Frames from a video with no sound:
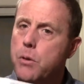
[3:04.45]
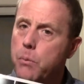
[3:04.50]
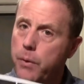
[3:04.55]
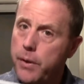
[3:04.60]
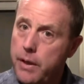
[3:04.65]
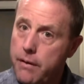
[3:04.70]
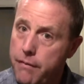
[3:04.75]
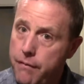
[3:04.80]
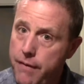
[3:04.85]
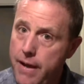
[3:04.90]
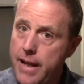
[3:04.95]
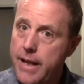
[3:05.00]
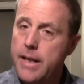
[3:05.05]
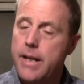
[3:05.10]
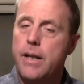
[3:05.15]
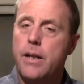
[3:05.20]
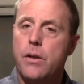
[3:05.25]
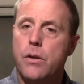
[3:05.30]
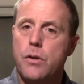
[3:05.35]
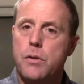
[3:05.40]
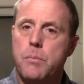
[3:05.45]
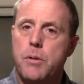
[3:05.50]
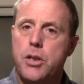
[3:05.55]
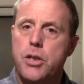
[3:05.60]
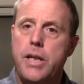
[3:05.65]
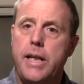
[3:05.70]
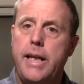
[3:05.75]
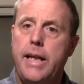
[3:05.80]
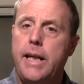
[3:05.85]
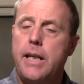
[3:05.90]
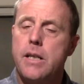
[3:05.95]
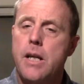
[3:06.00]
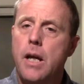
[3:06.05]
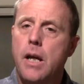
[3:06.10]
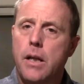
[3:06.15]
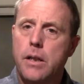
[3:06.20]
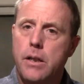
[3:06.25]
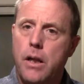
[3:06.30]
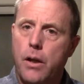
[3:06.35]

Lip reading: So when you fed it into those machines,